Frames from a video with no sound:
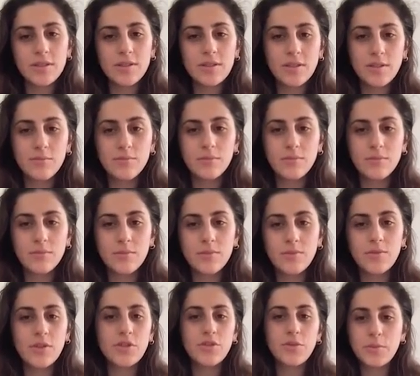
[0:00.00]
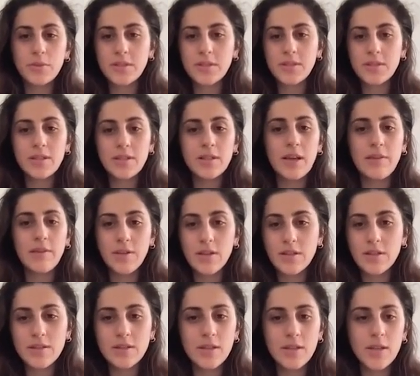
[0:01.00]
team do not represent
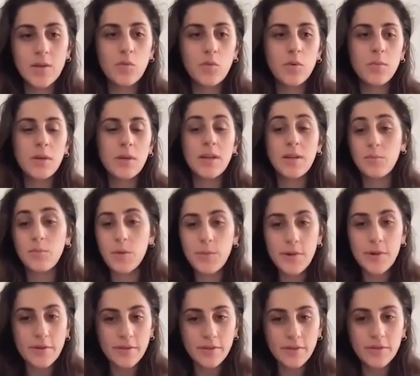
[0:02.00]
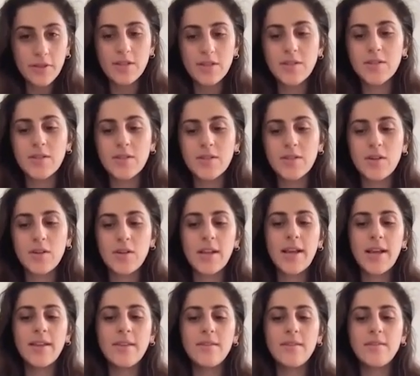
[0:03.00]
Afghanistani women and people of Afghanistan,
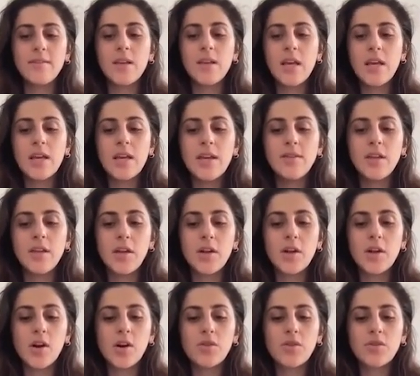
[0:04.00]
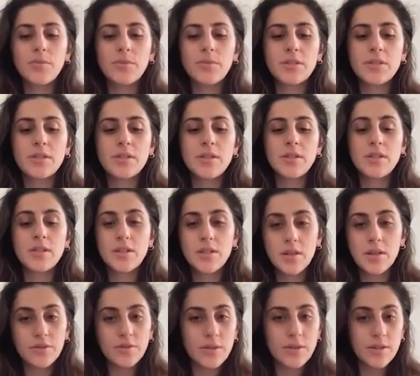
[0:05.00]
and they are representing
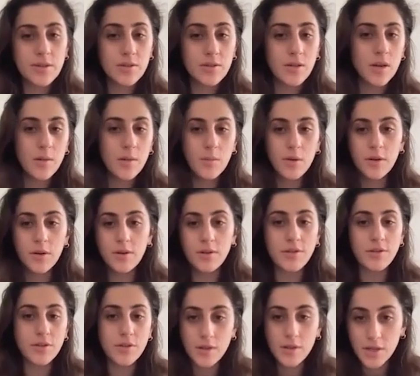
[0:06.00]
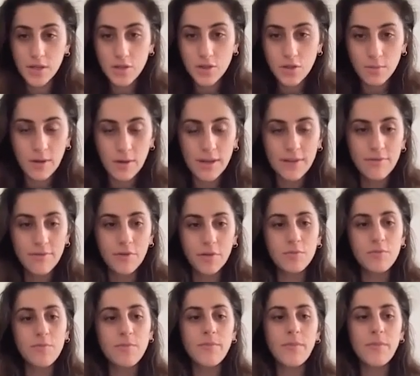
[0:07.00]
terrorist Taliban on international
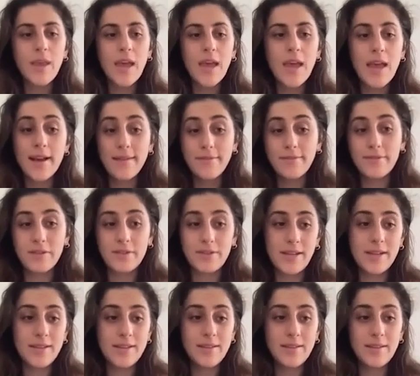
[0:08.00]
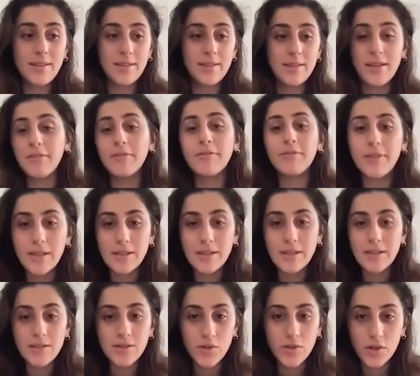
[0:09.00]
platform, after that, their
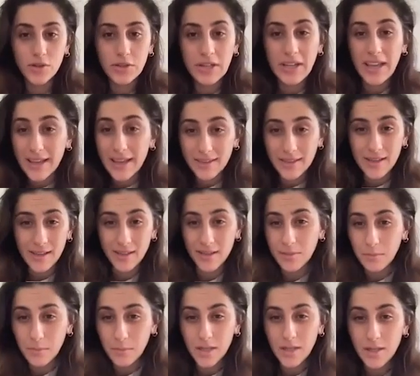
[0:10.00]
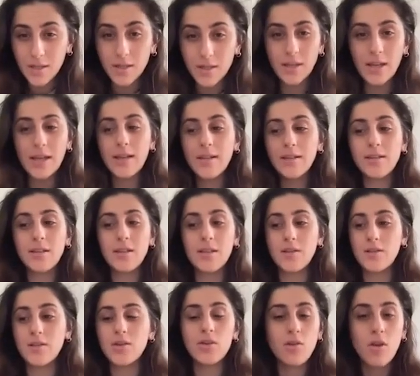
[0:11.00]
fans started attacking me and they
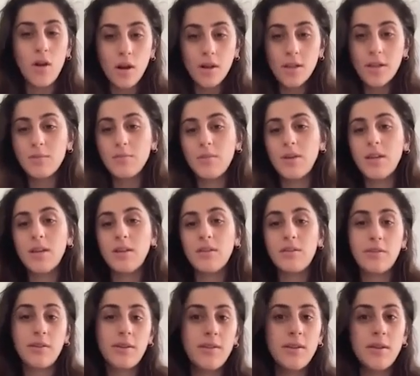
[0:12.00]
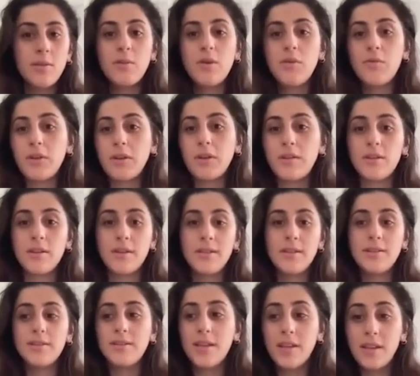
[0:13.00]
start calling me, threatening me with
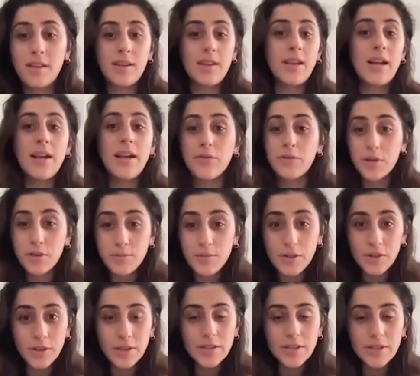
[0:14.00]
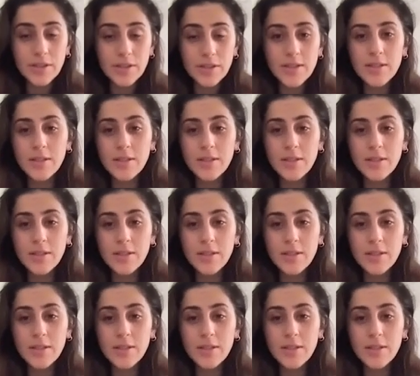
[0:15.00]
death and rape threats.